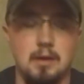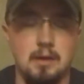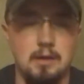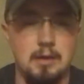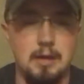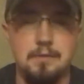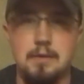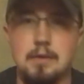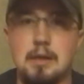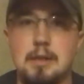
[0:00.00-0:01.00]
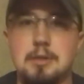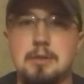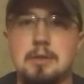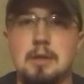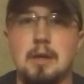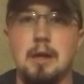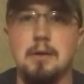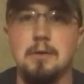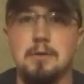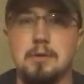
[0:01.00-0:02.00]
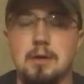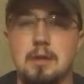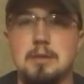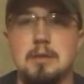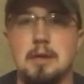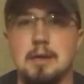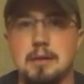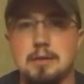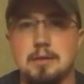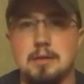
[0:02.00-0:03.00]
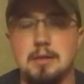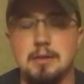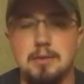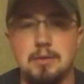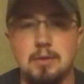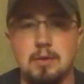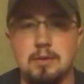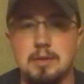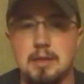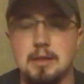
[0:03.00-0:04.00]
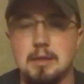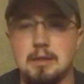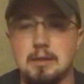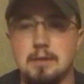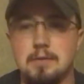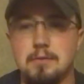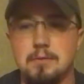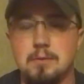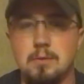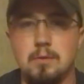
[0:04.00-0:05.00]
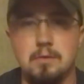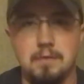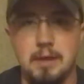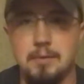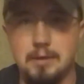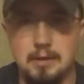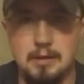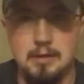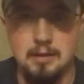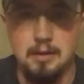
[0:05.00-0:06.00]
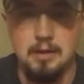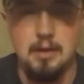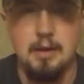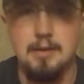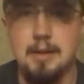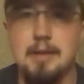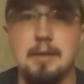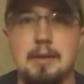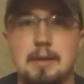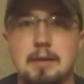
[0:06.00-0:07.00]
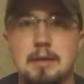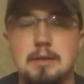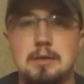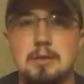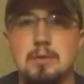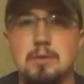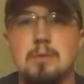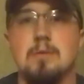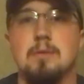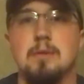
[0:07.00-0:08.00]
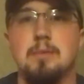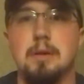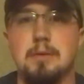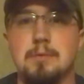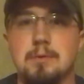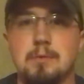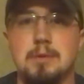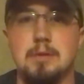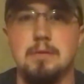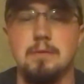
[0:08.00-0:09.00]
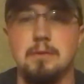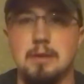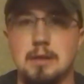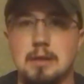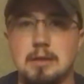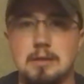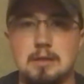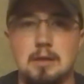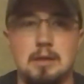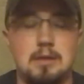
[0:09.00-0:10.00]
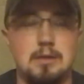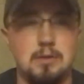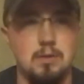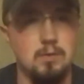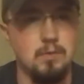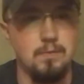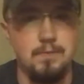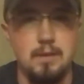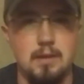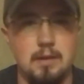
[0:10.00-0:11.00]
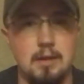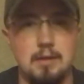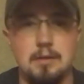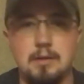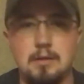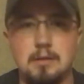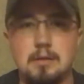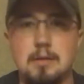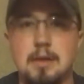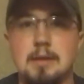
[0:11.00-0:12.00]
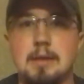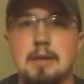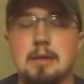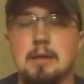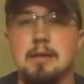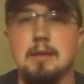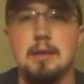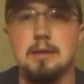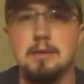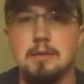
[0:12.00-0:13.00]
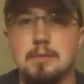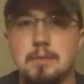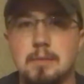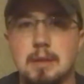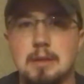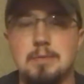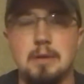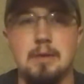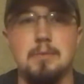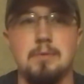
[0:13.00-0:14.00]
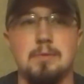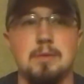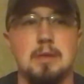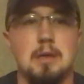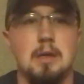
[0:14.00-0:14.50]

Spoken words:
And then after the kitchen, I go across the house into our second living room or the family den, and that den leads to the bedrooms for the kids. So I clear that den, and then I clear the kids' bedrooms.